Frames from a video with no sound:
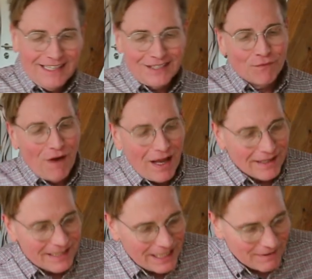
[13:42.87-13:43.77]
is
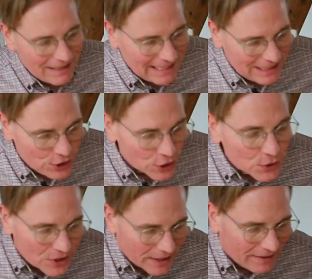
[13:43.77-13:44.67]
voluntarily
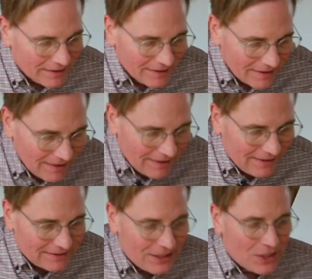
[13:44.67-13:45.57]
choosing
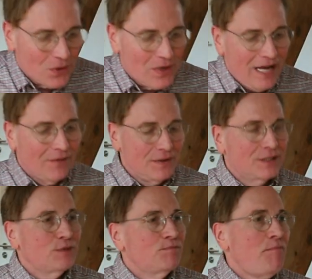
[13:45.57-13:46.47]
uh, to go down
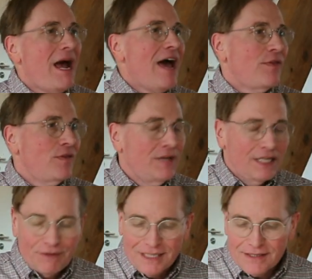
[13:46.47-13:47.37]
this path
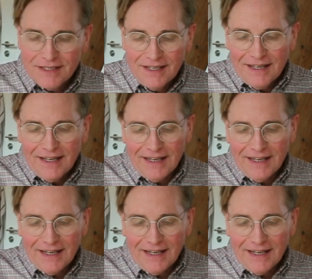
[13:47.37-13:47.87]
of ignorance.